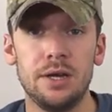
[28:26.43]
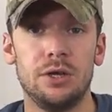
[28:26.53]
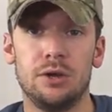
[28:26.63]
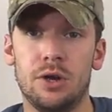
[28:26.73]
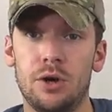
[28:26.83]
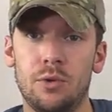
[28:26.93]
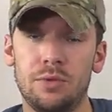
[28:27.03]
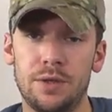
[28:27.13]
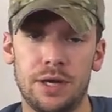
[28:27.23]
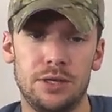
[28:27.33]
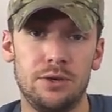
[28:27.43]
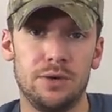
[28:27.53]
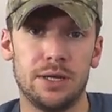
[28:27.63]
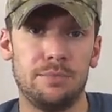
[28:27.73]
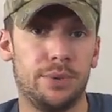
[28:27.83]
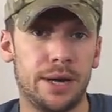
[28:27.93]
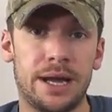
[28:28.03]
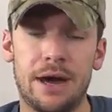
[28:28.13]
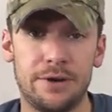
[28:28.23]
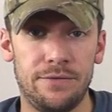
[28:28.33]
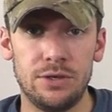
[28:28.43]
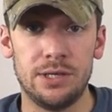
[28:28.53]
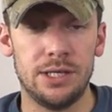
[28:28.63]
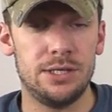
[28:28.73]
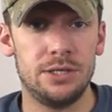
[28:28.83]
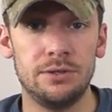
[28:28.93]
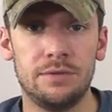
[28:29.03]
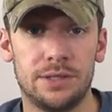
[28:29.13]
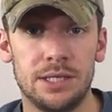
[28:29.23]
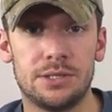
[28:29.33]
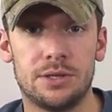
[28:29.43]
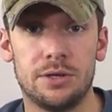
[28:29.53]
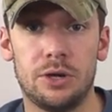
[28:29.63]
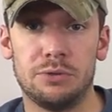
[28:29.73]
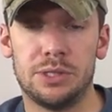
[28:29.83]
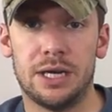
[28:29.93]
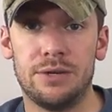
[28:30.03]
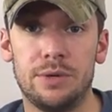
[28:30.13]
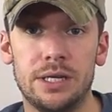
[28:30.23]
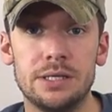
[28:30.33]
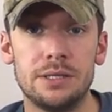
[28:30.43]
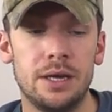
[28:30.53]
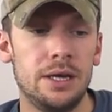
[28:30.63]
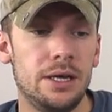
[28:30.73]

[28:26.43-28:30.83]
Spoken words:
you know that you can bug out if you need to, if things start going sideways,